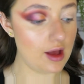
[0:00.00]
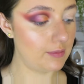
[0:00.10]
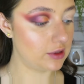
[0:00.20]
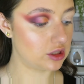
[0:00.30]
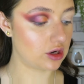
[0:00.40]

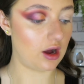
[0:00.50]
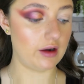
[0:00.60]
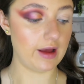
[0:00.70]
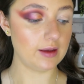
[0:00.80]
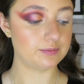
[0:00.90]

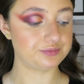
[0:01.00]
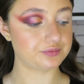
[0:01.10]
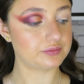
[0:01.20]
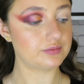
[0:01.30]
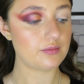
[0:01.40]
mascara.
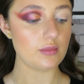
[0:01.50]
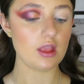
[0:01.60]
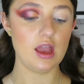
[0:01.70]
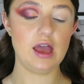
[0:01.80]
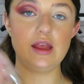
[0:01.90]

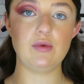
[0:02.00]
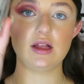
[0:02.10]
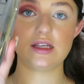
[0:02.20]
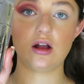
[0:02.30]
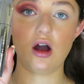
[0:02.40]
And then we can
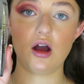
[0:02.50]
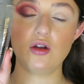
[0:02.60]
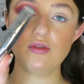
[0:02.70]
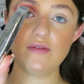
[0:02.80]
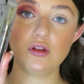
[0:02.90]
take our
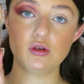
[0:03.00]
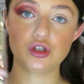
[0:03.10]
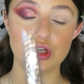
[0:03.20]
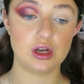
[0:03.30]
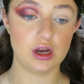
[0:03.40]

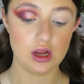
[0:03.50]
Revolution